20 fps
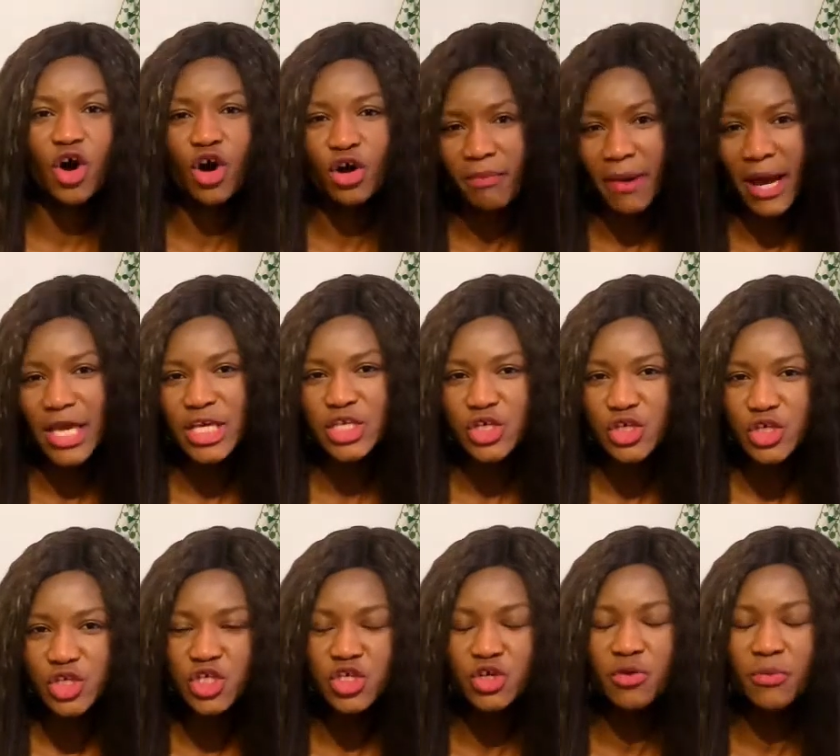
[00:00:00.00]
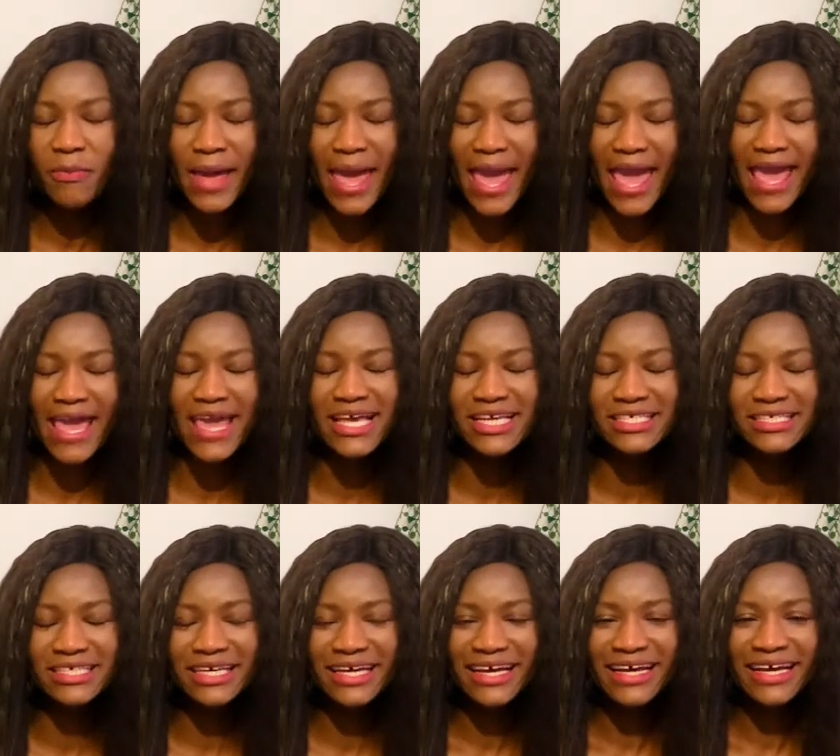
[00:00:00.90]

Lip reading: on my YouTube page.